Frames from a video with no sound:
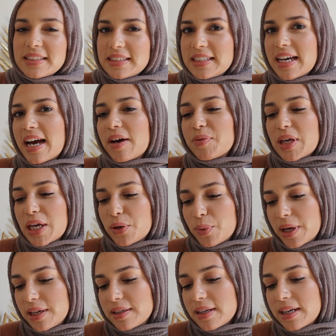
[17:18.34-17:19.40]
yeah, I've gained
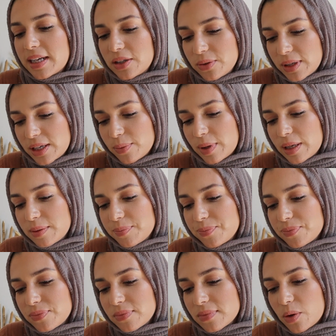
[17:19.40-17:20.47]
weight. And I do gain weight.
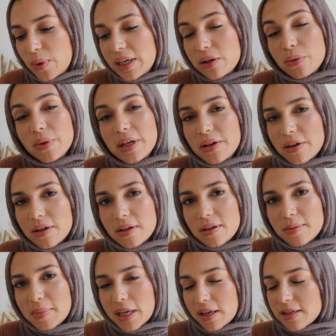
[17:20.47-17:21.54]
The Wicked Reader,
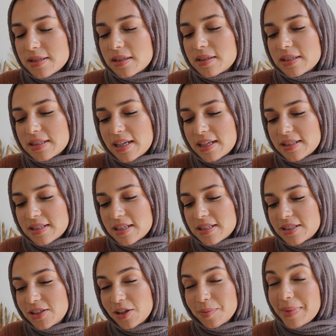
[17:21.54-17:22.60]
my cousin Dazan,
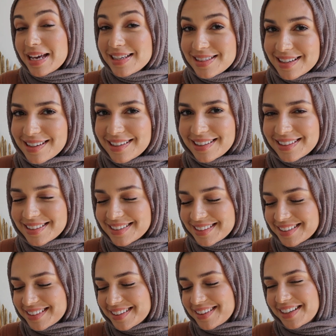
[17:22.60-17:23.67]
says, you're amazing.
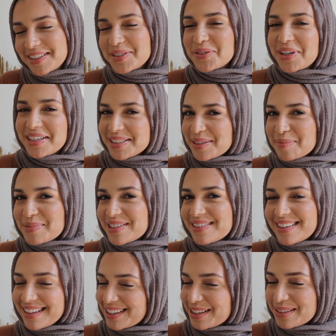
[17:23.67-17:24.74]
That is a great assumption,
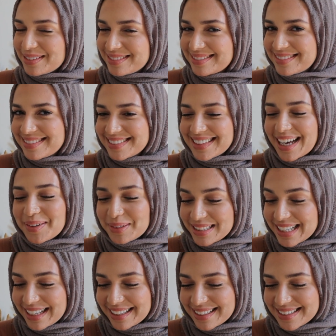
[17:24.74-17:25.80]
thank you. I will
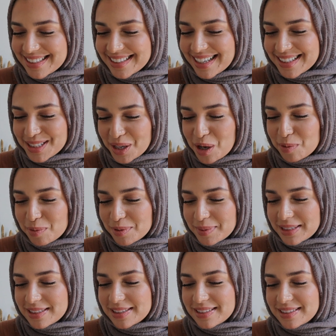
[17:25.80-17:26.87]
take it as a
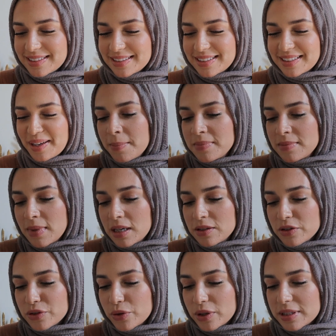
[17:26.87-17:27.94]
compliment.
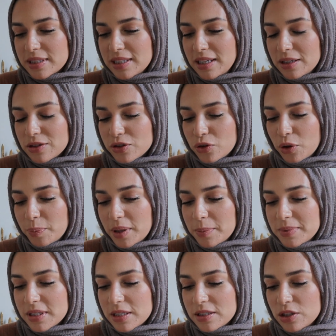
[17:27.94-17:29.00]
M_C_Pip
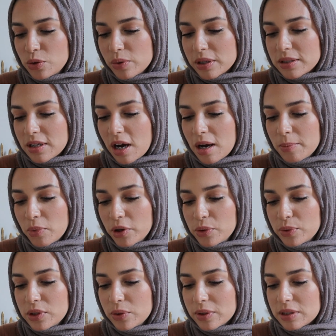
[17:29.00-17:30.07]
says, you were a tomboy
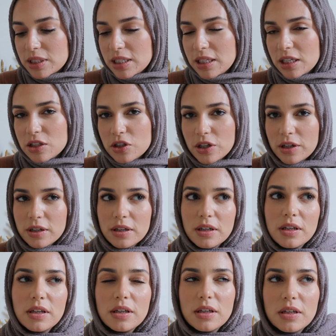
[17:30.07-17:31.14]
when you were a teenager.
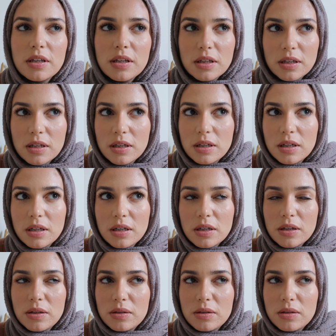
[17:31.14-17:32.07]
Oh.